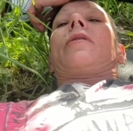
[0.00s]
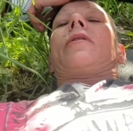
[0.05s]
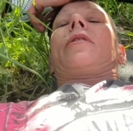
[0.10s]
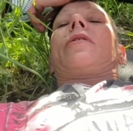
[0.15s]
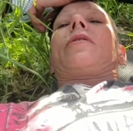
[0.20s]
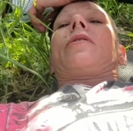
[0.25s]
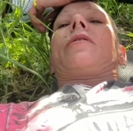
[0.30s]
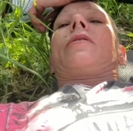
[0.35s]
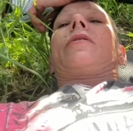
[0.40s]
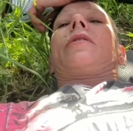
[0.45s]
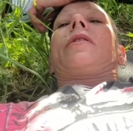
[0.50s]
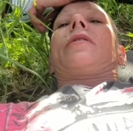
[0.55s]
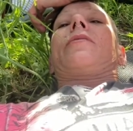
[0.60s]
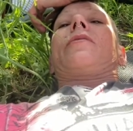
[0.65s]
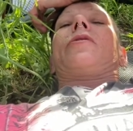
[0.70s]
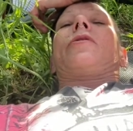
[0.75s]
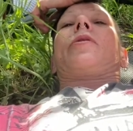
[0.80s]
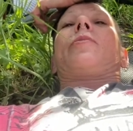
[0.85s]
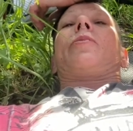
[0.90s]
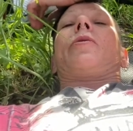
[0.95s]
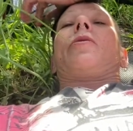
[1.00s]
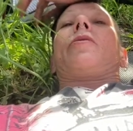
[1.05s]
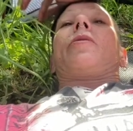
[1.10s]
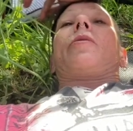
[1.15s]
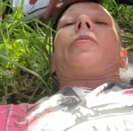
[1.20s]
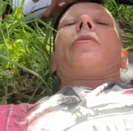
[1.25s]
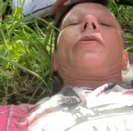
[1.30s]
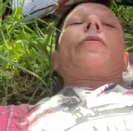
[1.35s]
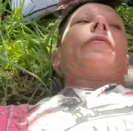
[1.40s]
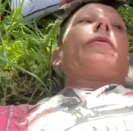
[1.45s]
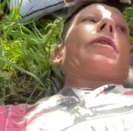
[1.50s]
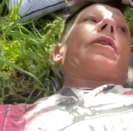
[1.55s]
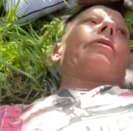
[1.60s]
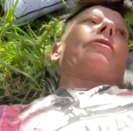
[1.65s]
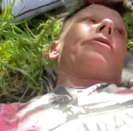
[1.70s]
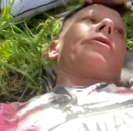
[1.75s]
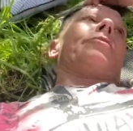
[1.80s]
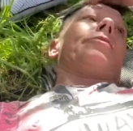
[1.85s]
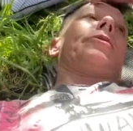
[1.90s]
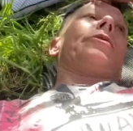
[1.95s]
you know giving your spirit a bit of
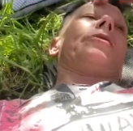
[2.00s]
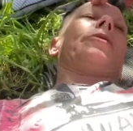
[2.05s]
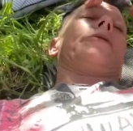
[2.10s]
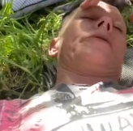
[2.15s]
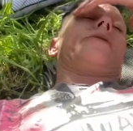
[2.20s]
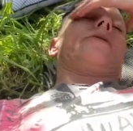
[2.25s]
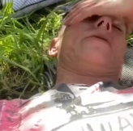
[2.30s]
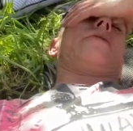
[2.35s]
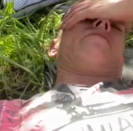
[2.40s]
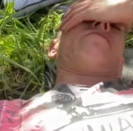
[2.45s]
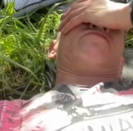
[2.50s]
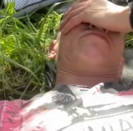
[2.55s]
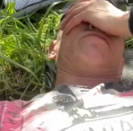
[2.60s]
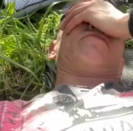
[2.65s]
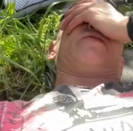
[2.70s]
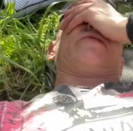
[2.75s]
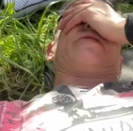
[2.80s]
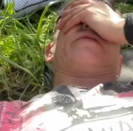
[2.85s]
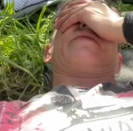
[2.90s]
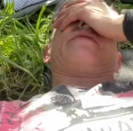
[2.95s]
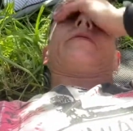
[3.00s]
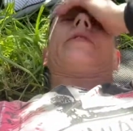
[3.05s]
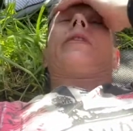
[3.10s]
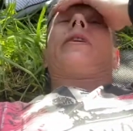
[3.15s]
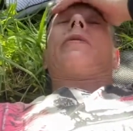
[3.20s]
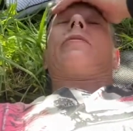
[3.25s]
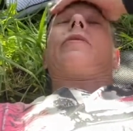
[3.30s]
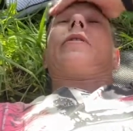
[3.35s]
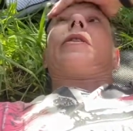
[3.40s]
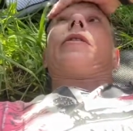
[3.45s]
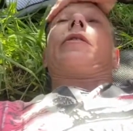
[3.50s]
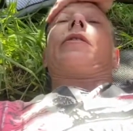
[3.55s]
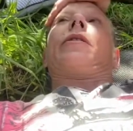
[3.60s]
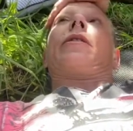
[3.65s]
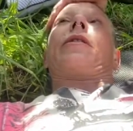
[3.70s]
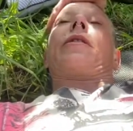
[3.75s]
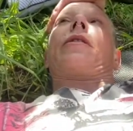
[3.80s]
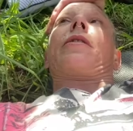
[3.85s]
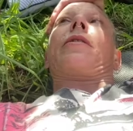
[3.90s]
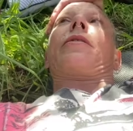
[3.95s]
nourishment because definitely we needed
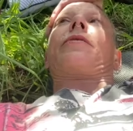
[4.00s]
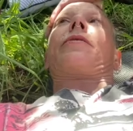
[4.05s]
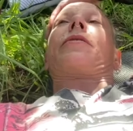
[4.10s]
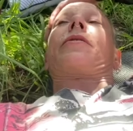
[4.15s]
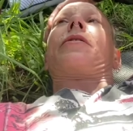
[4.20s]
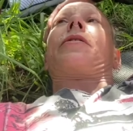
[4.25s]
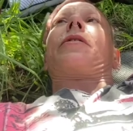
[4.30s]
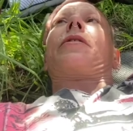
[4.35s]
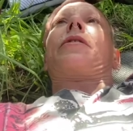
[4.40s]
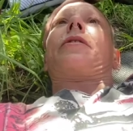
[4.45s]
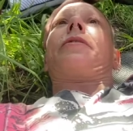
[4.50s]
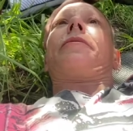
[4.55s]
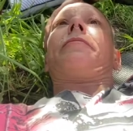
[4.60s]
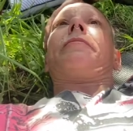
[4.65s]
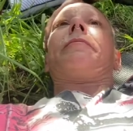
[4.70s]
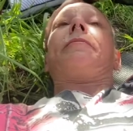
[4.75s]
that today.